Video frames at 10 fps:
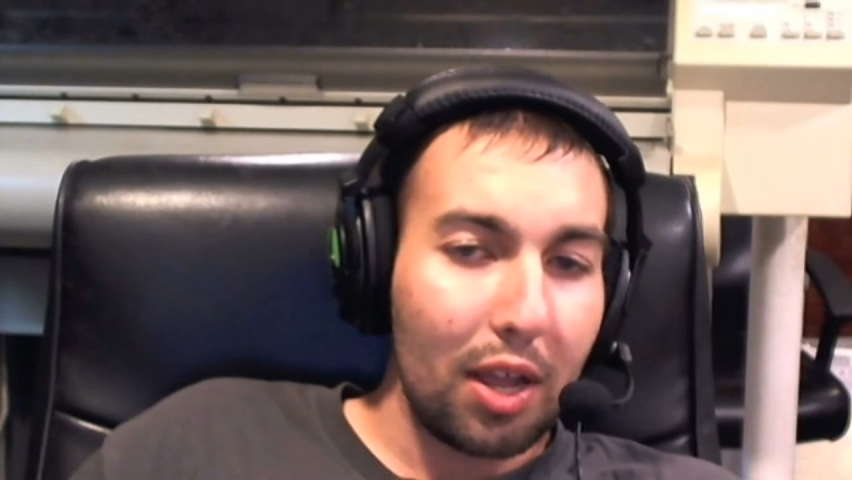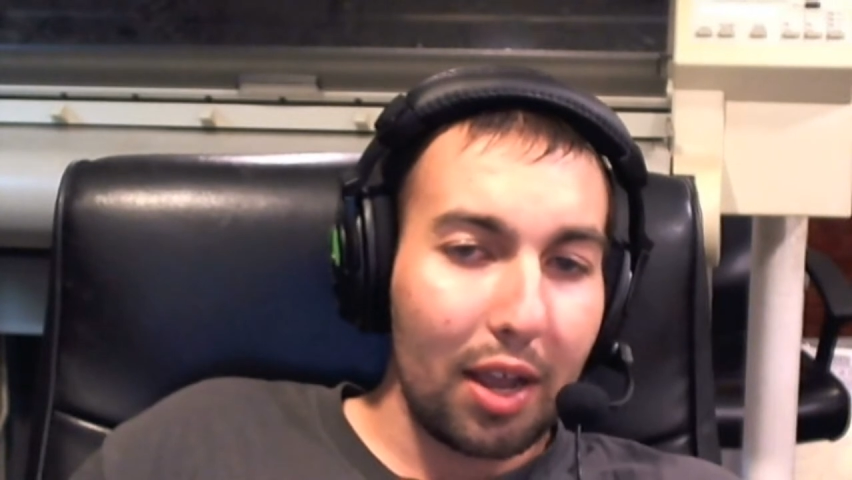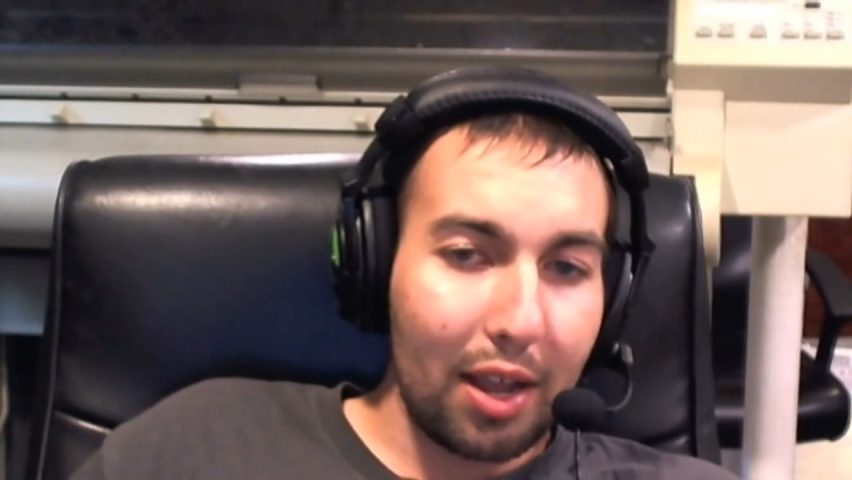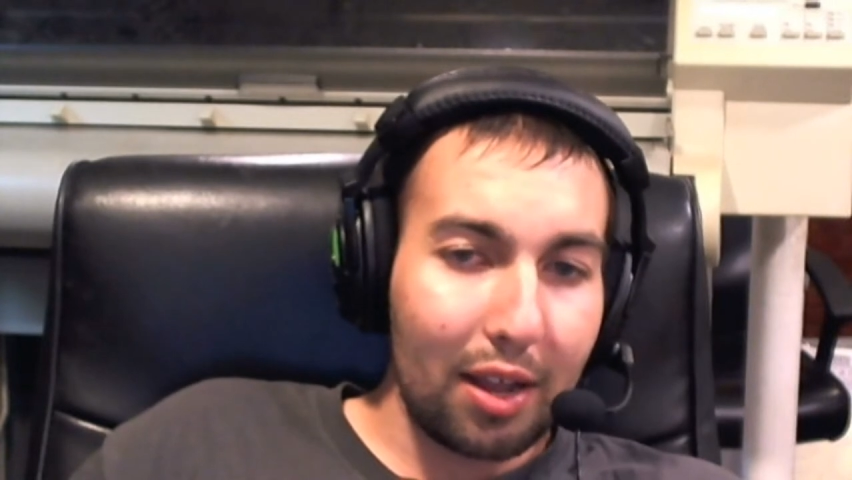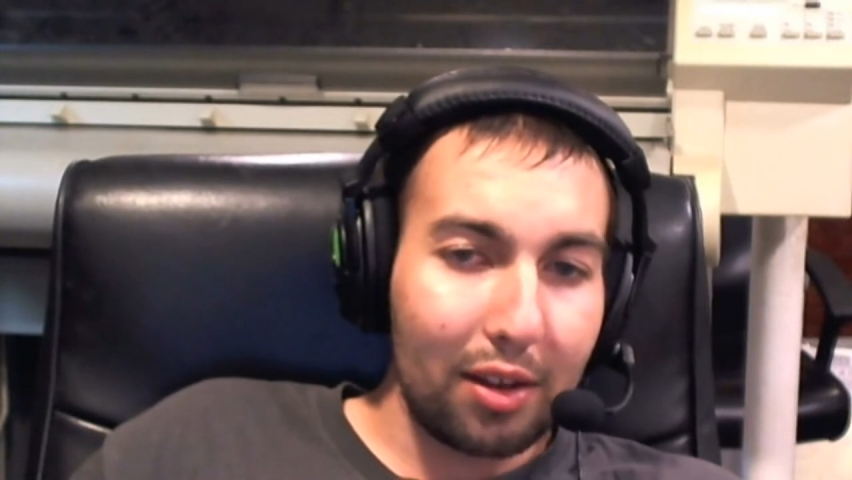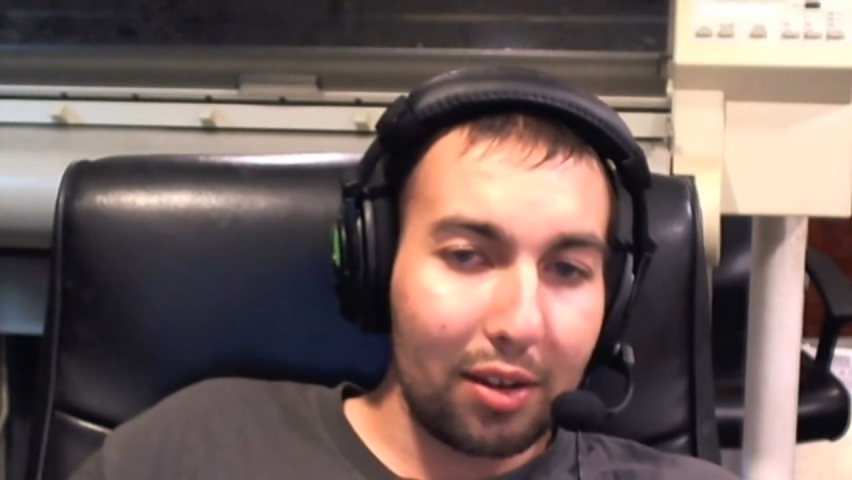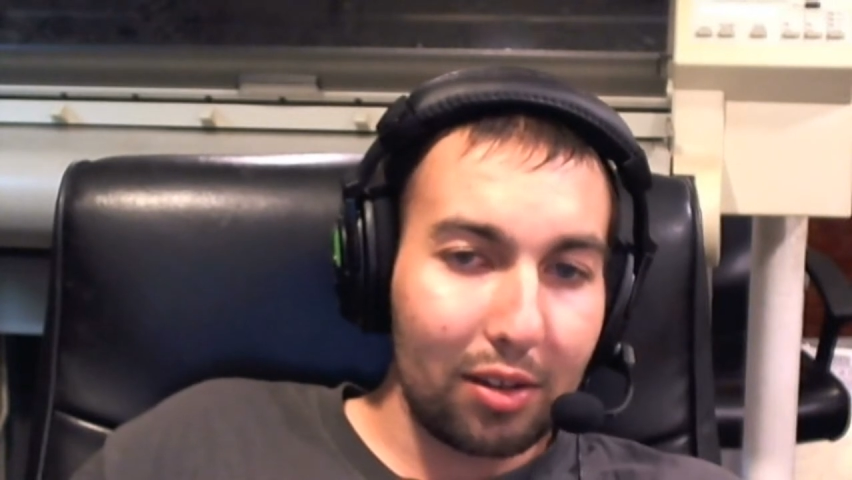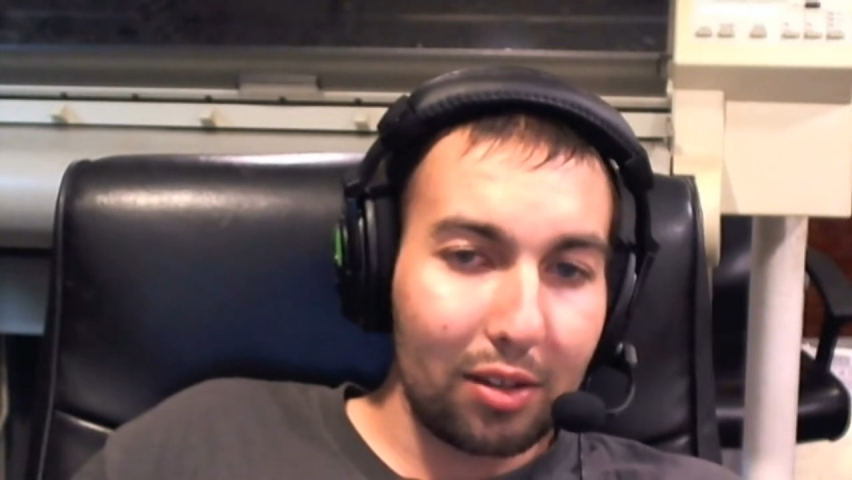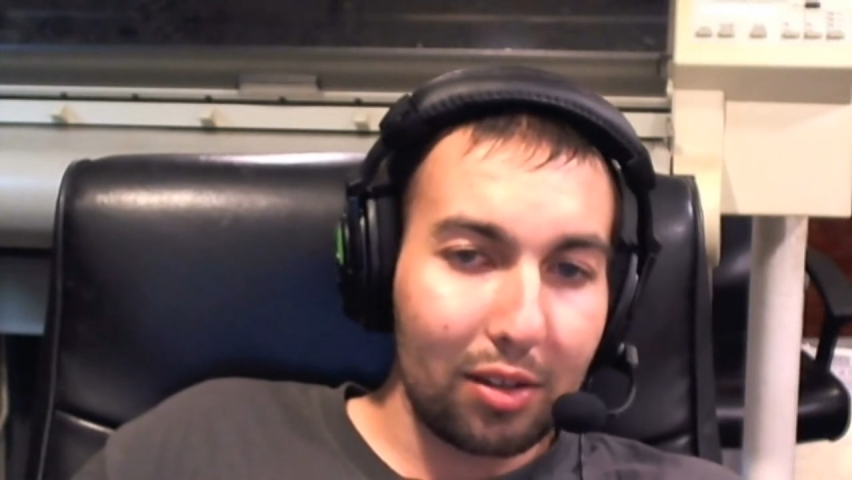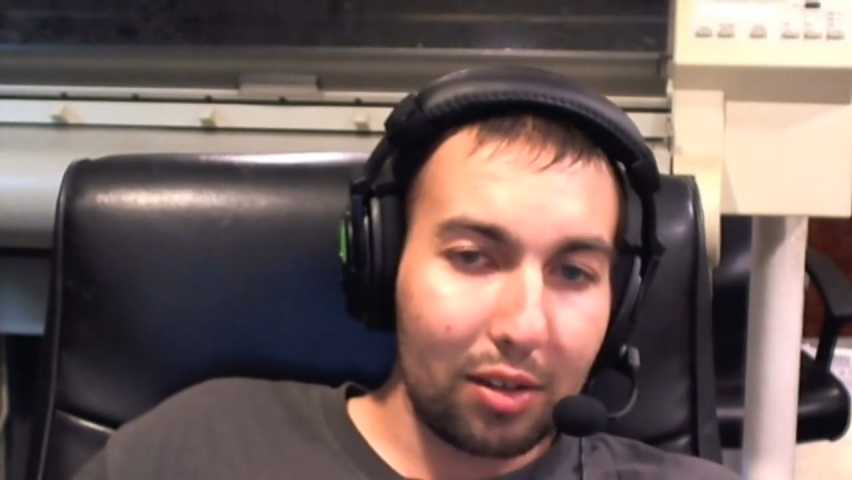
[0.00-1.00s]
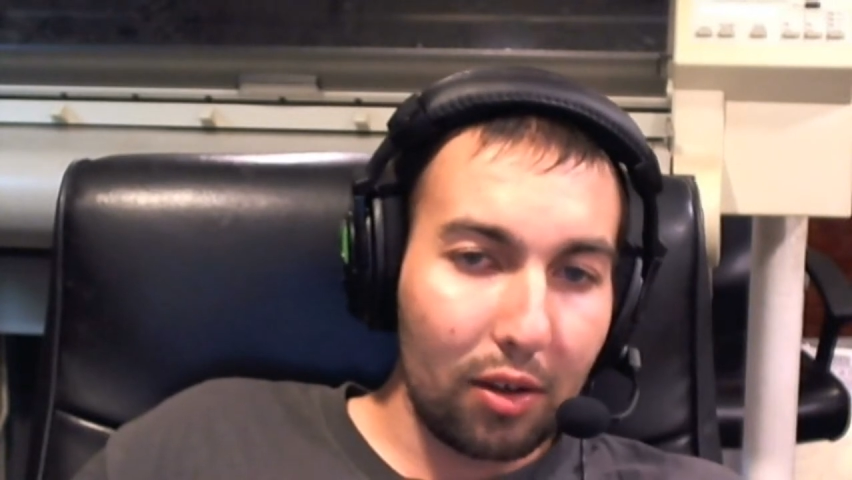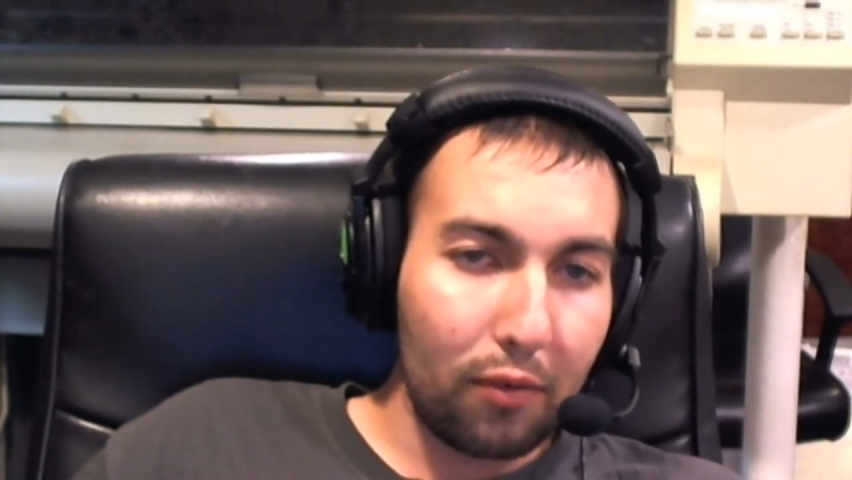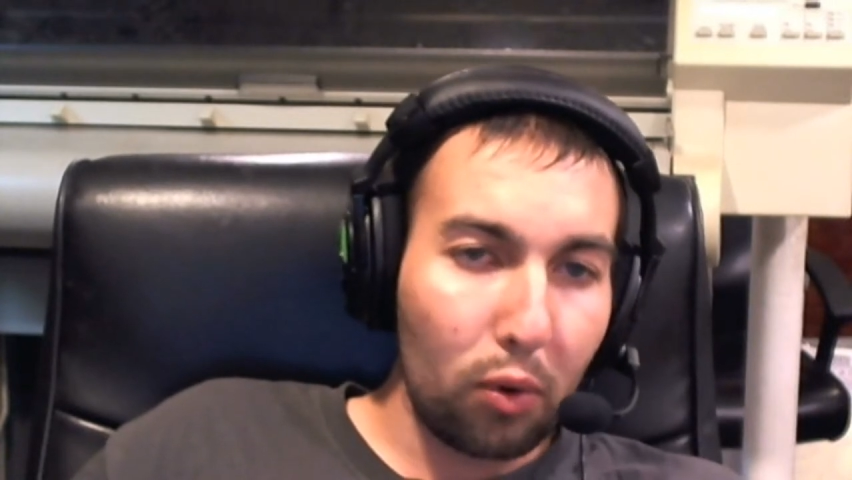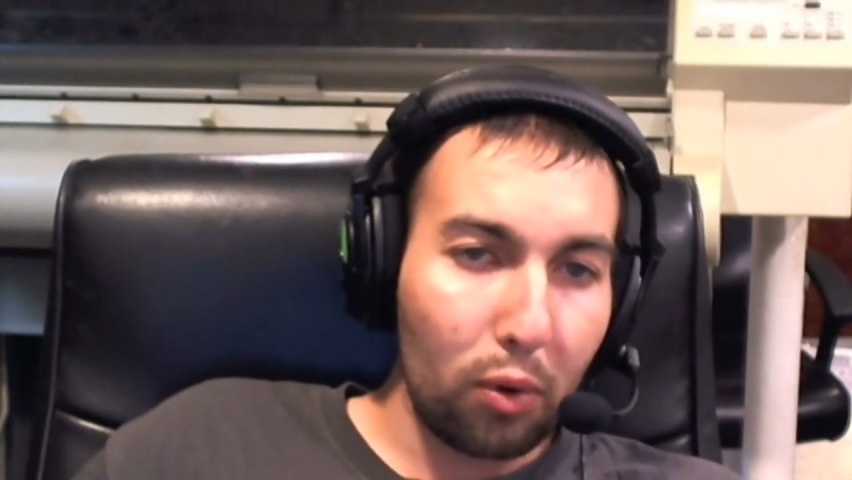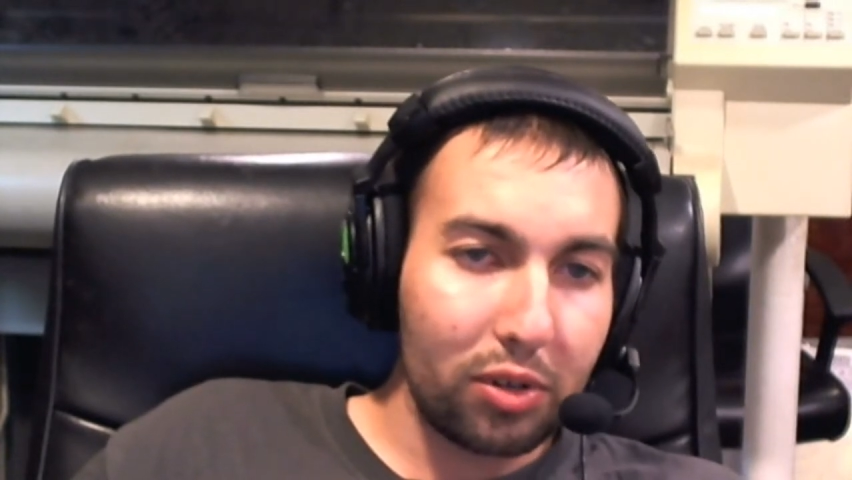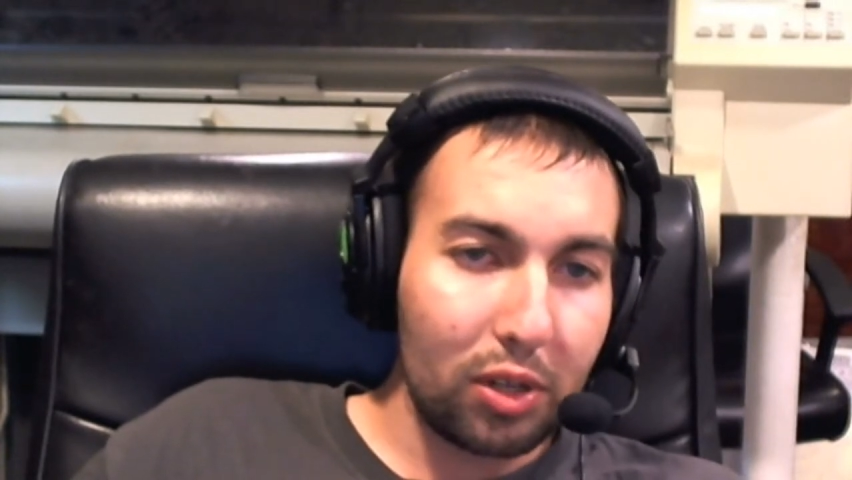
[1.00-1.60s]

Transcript: And of course,